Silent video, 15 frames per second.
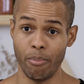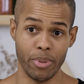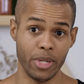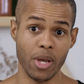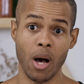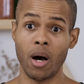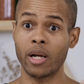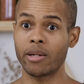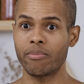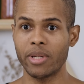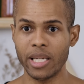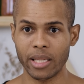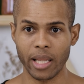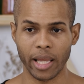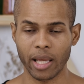Beyond
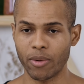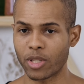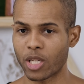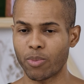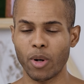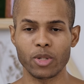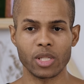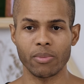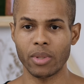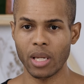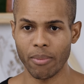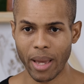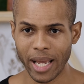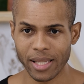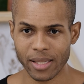Meat. Like it was supposed to be
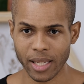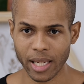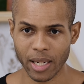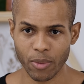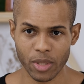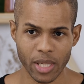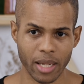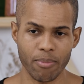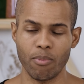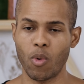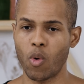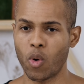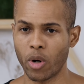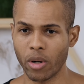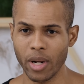amazing and it was like
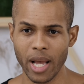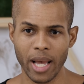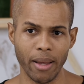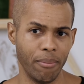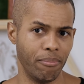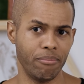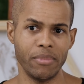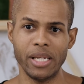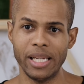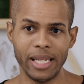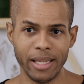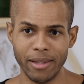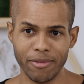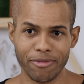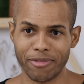more
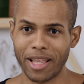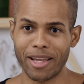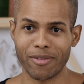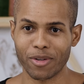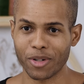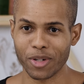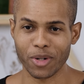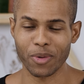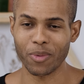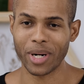meaty flavored or